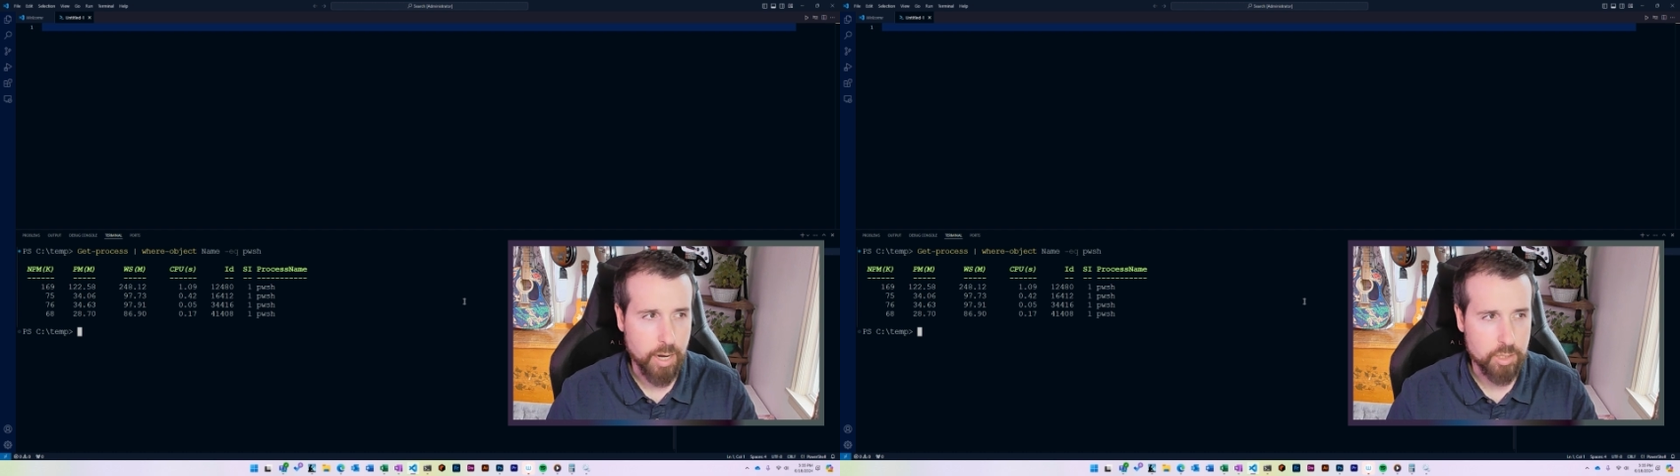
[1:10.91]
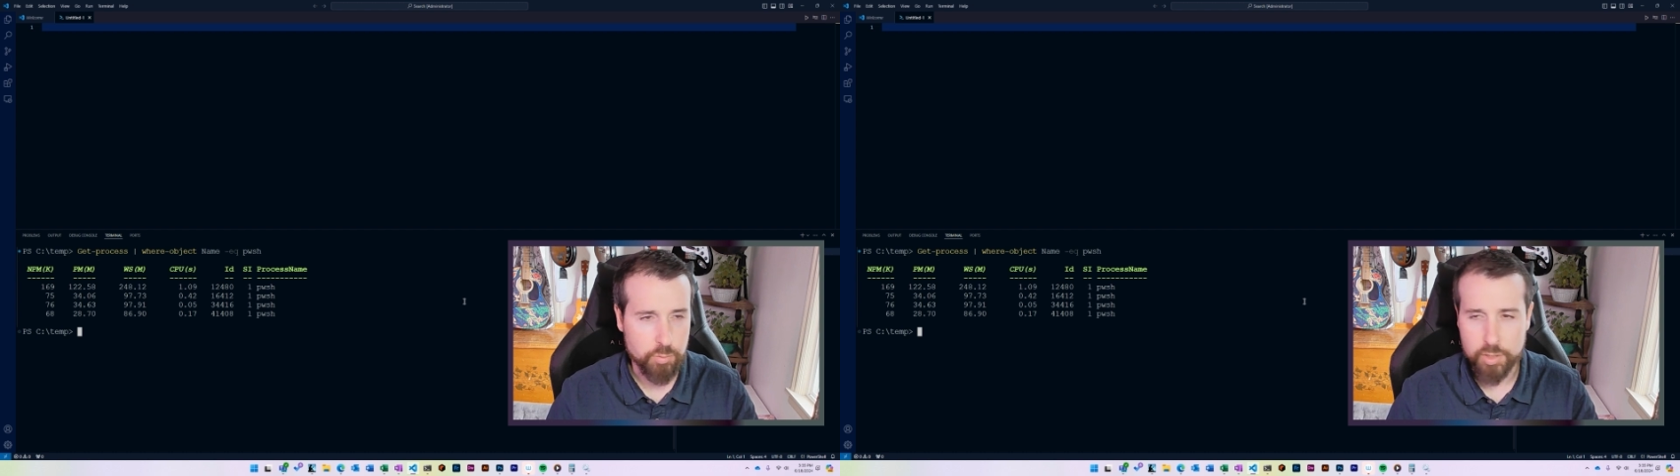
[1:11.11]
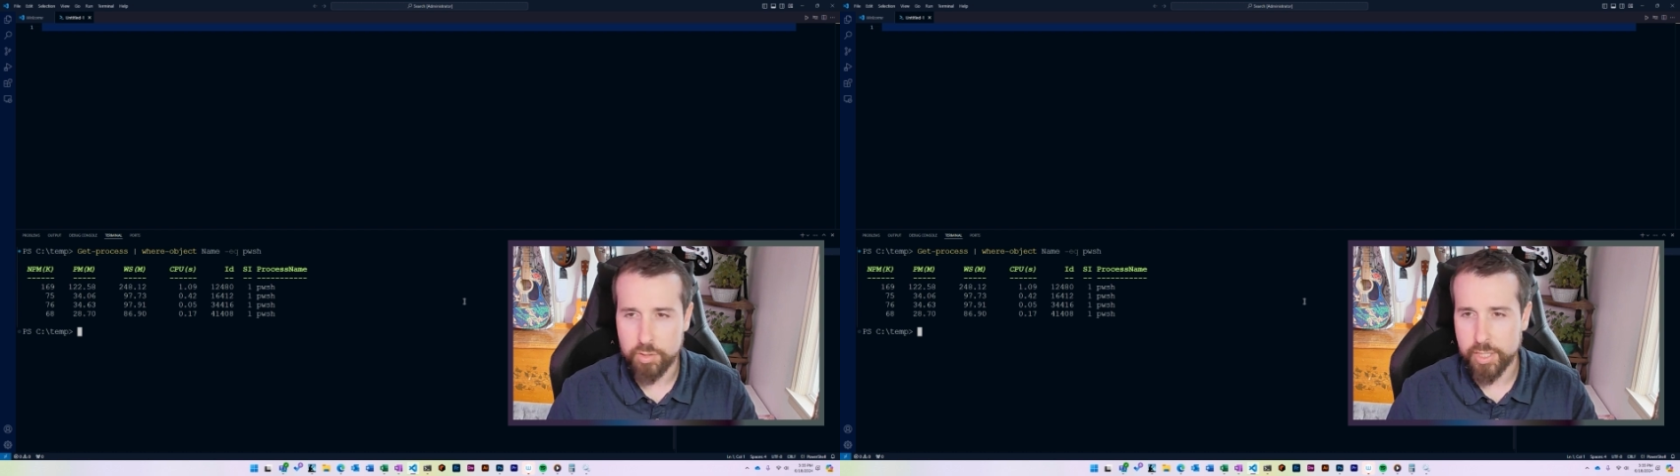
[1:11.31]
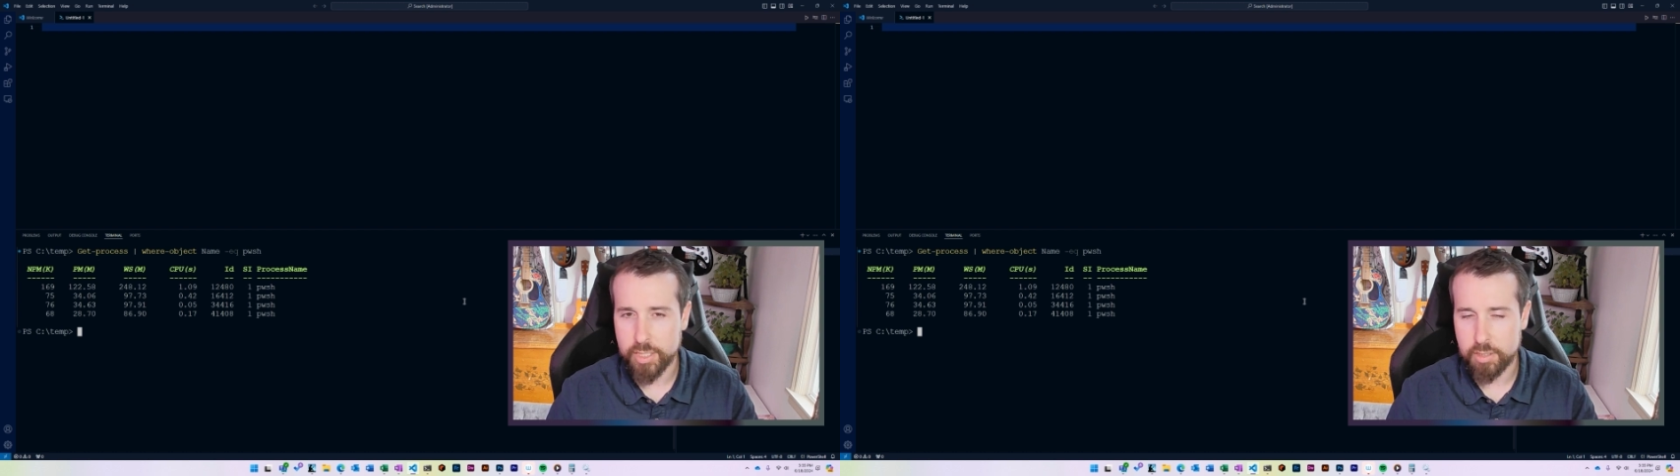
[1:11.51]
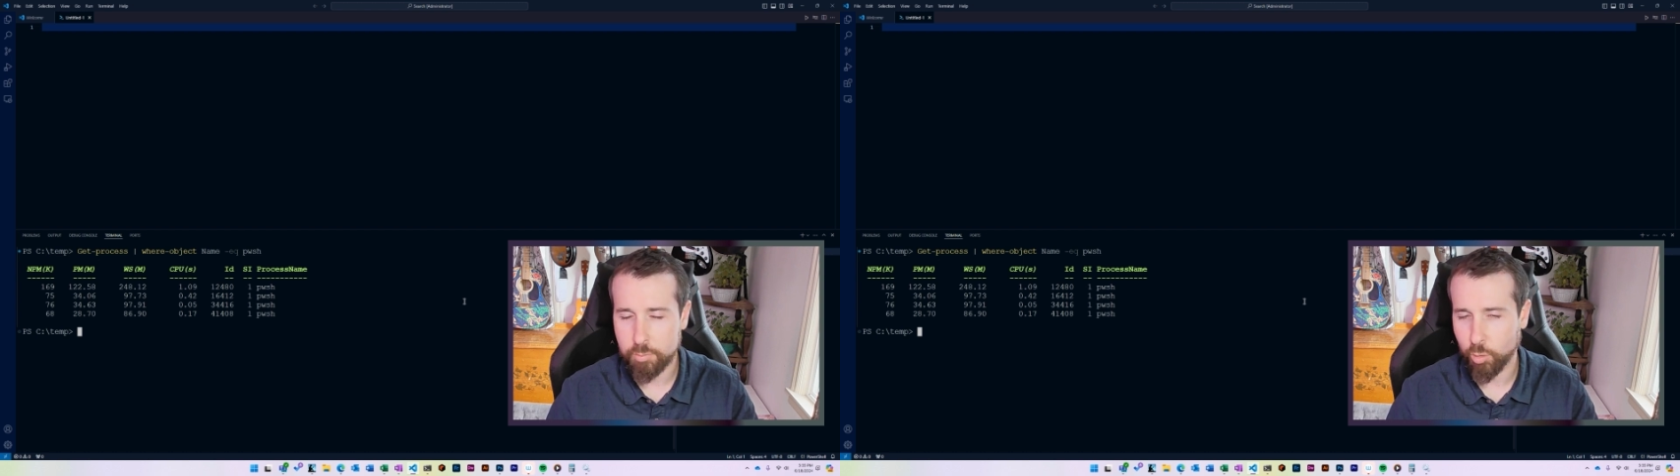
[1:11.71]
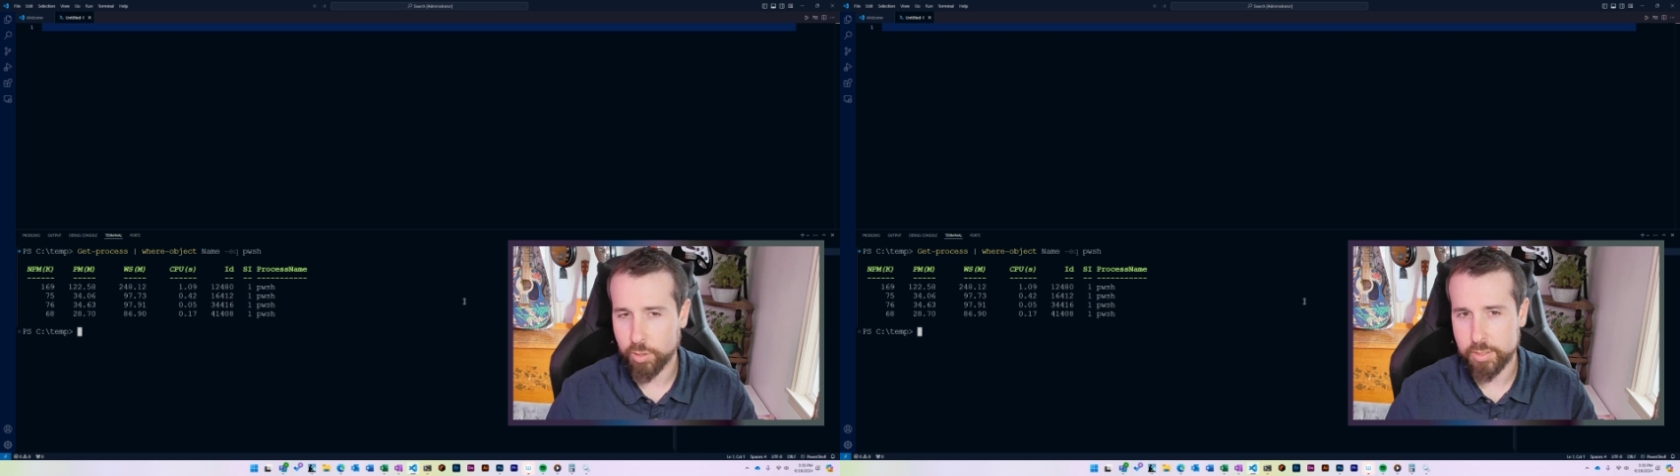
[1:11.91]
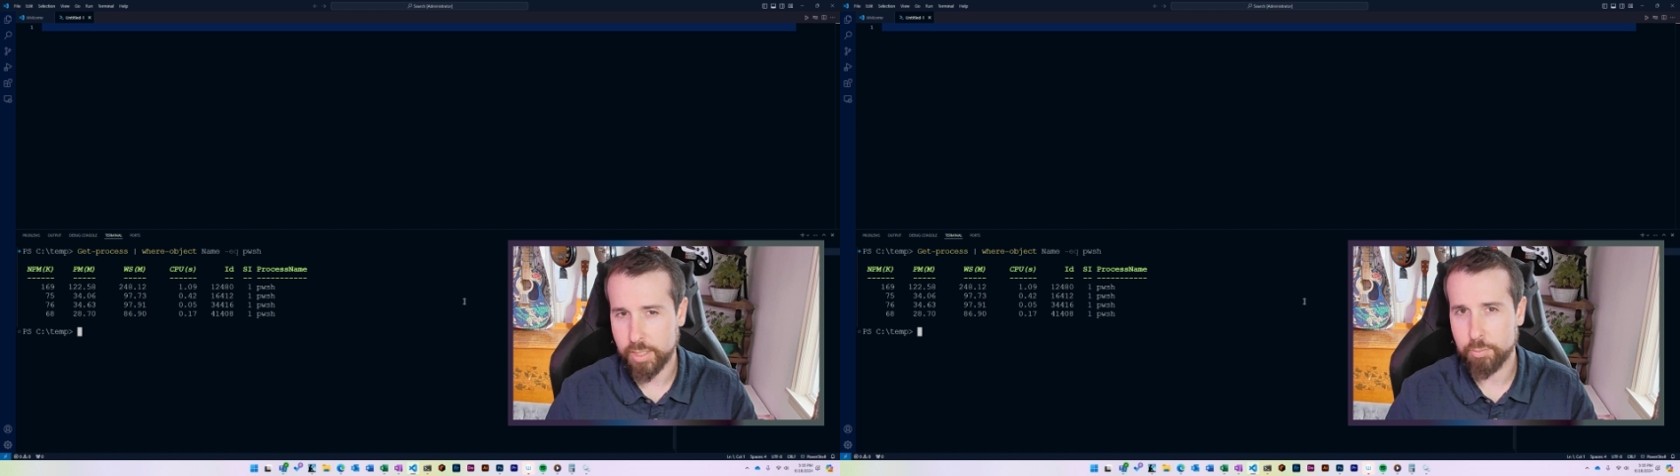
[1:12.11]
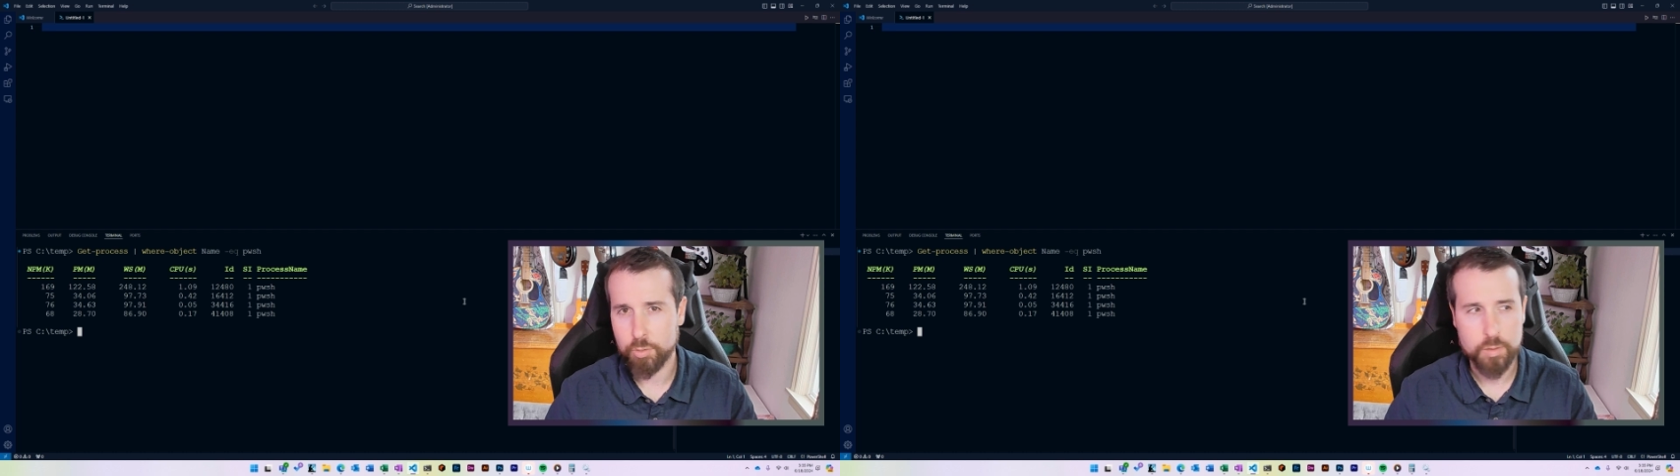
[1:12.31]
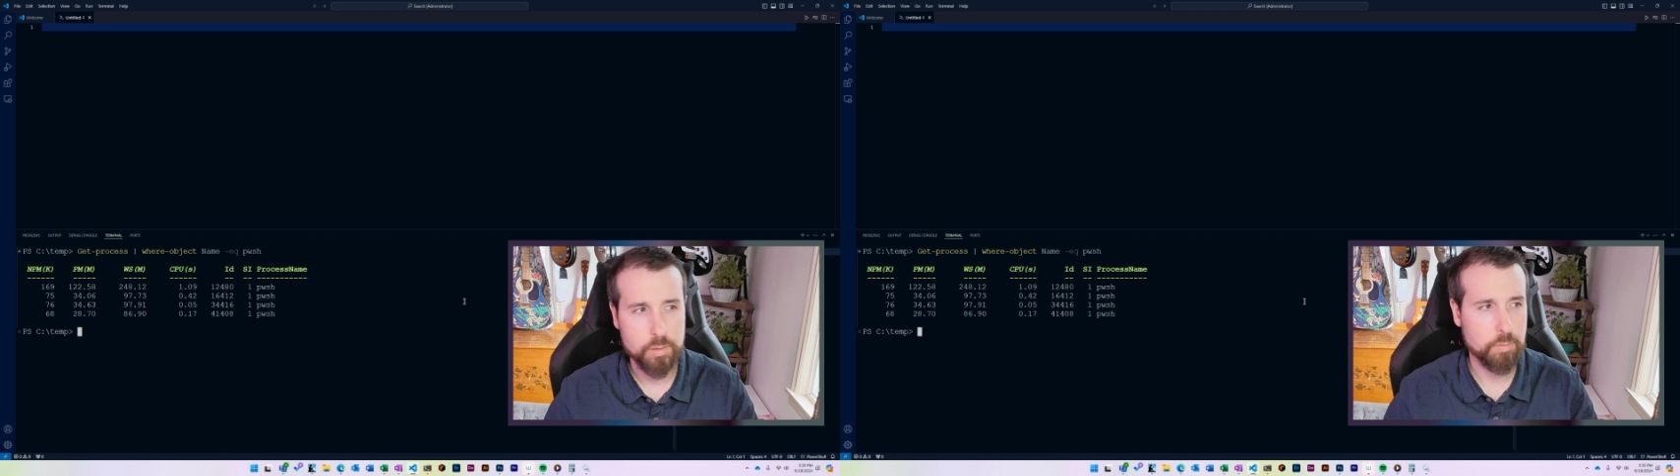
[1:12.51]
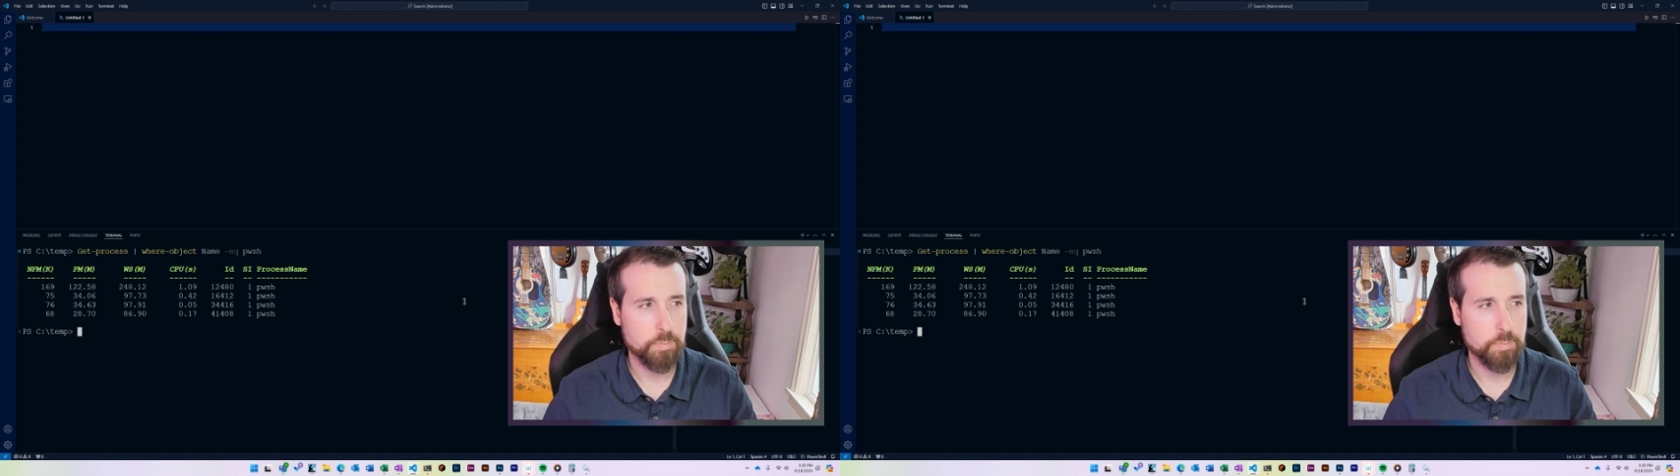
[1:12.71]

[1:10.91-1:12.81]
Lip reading: as we look at some more examples.